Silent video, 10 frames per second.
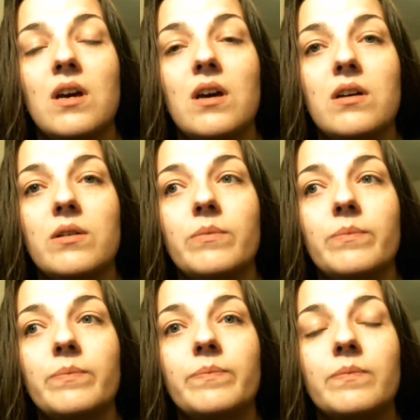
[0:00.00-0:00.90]

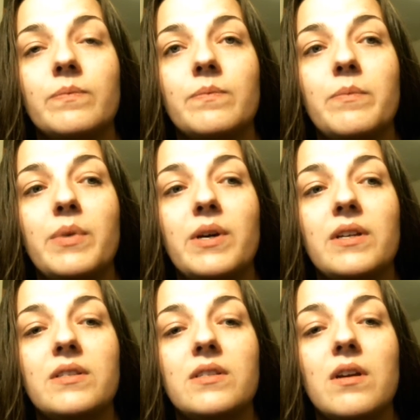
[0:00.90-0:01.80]

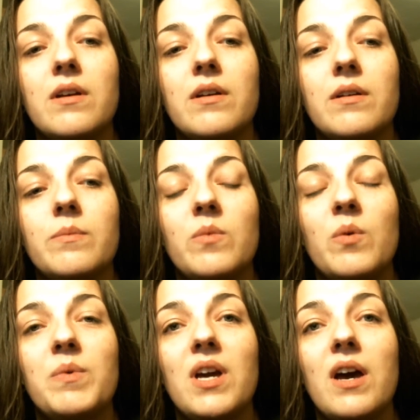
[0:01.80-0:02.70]
But
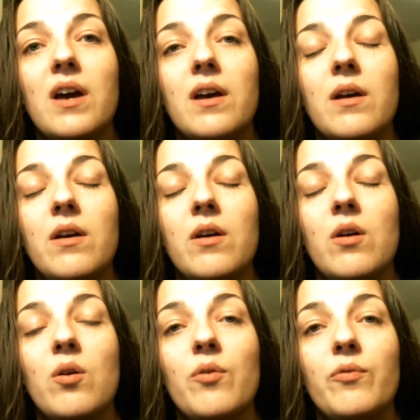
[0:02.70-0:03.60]
when we got
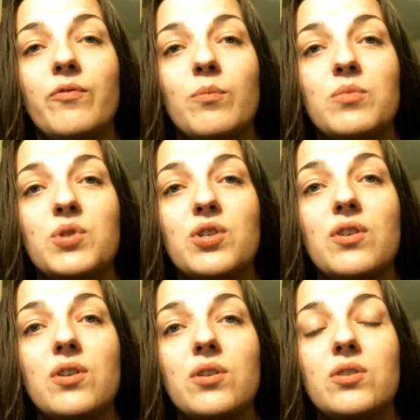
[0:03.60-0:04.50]
home from
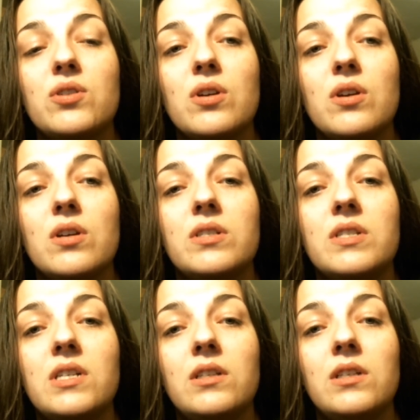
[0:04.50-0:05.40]
church,
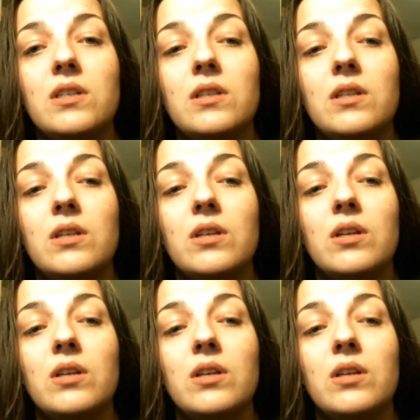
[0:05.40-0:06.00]
Dylan